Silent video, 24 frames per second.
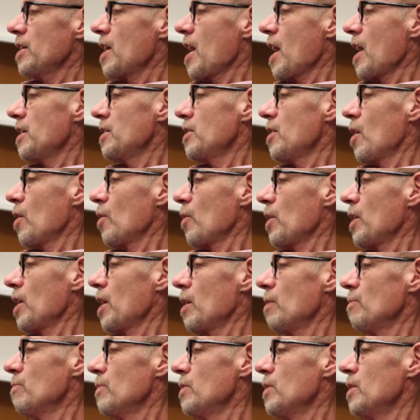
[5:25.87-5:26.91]
and I know
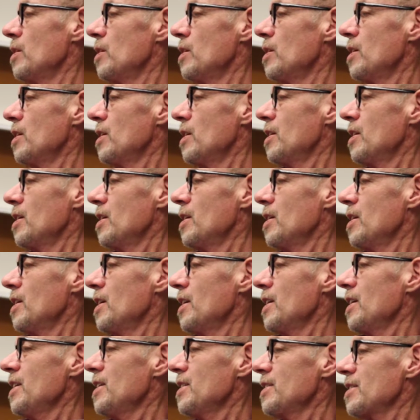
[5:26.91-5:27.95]
him,
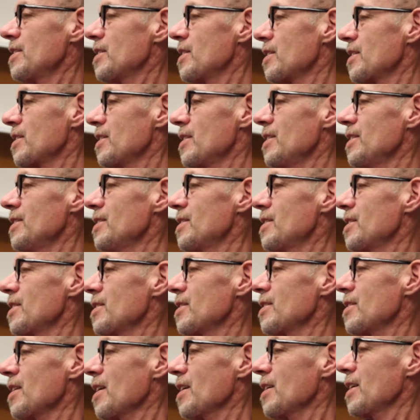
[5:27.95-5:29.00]
he's
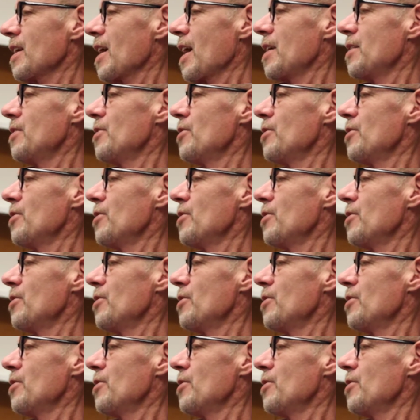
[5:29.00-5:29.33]
just like a